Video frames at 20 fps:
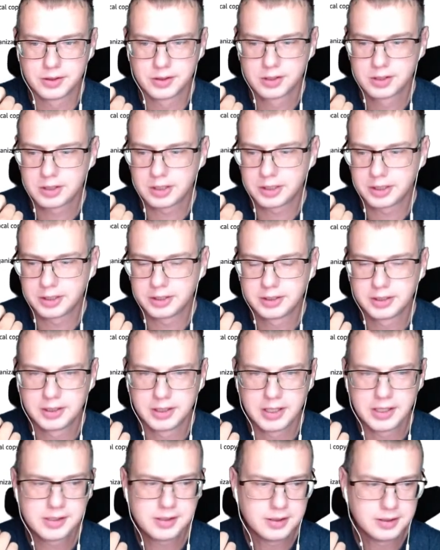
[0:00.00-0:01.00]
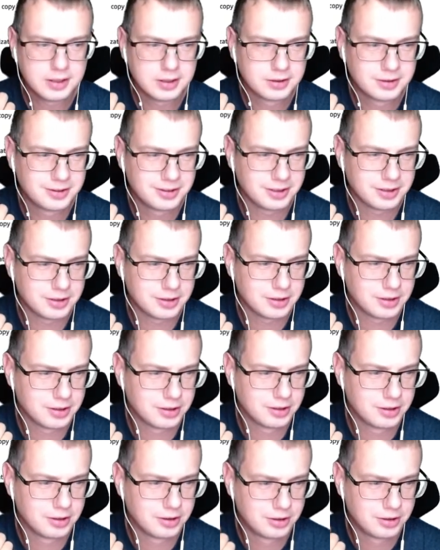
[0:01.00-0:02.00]
started. Isn't it
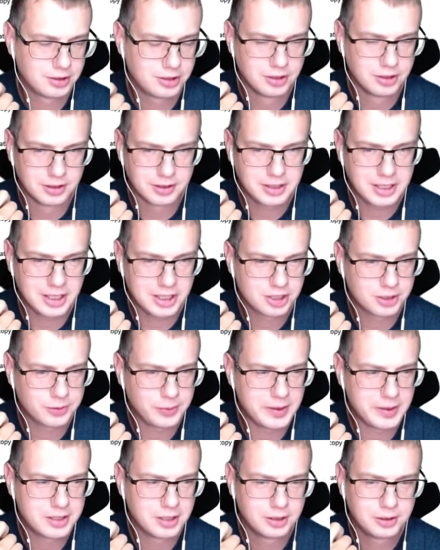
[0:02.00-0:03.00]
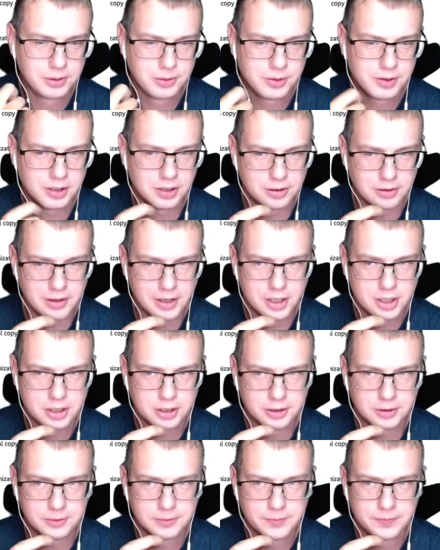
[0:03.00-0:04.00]
a catch-22
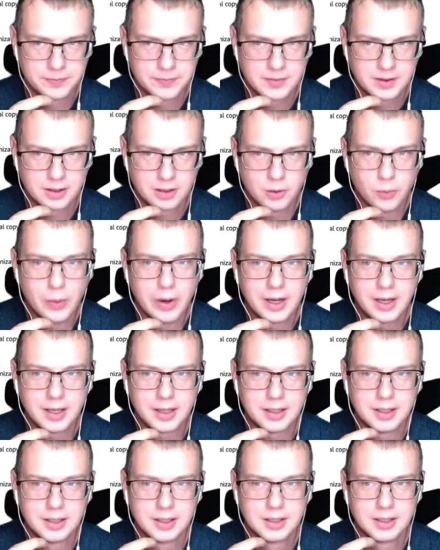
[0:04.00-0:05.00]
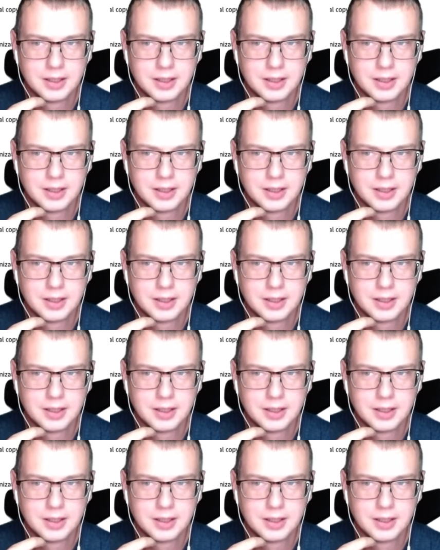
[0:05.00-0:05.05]
situation where